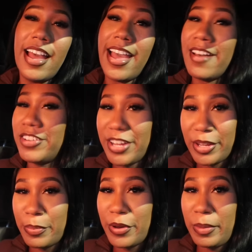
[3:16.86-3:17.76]
I have
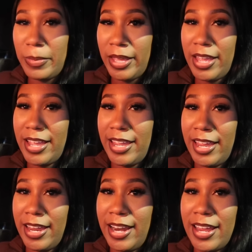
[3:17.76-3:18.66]
another appointment
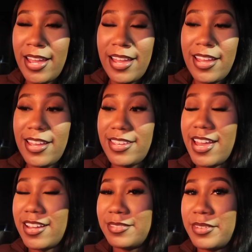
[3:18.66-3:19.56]
and
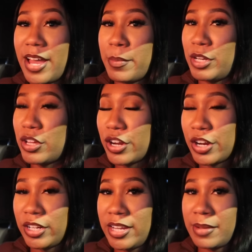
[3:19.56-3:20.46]
yeah, I'm a little
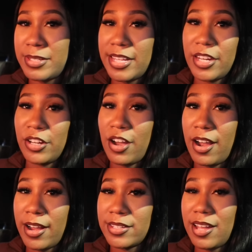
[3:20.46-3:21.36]
early. I'm sitting in the
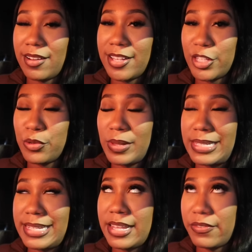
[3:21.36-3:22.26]
car talking to
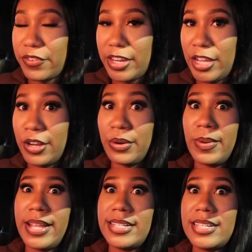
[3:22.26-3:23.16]
Tiffany,
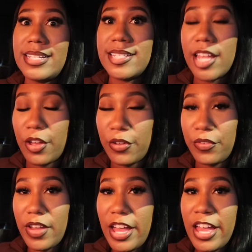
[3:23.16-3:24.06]
crazy self.
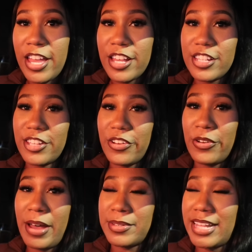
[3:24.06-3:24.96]
So
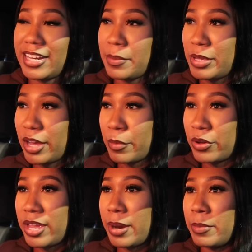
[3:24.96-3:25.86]
I was like, let me come
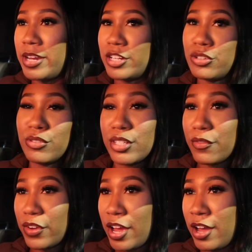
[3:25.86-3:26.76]
on camera, introduce the
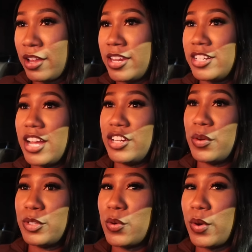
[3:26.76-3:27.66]
vlog, let y'all
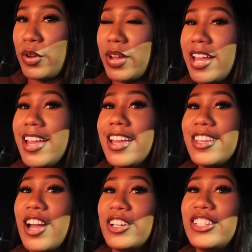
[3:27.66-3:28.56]
know what's going on.
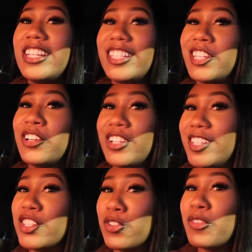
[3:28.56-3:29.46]
Y'all, she is literally
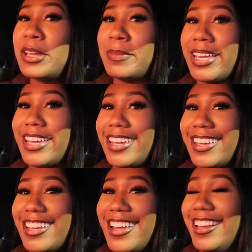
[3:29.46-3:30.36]
screaming.
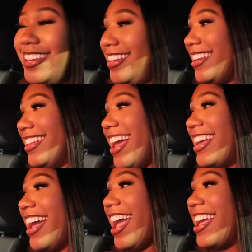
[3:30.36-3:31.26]
They
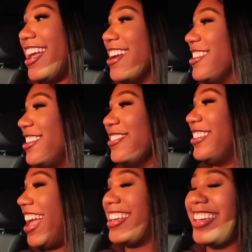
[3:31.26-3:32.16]
can't hear you.
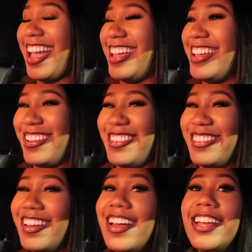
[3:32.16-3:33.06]
They can't hear you.
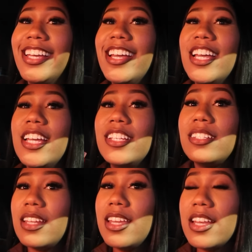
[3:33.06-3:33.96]

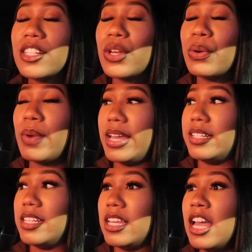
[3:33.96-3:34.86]
She is
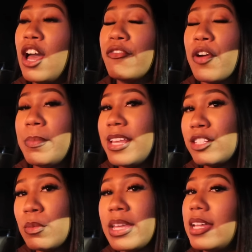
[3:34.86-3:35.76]
crazy. For me
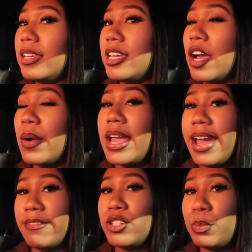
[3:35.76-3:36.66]
to be a Leo and
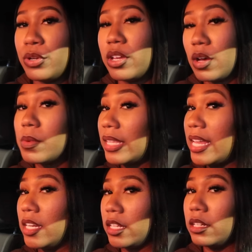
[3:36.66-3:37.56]
have to put up with
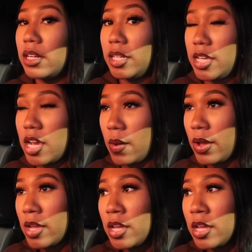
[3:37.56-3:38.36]
another Leo,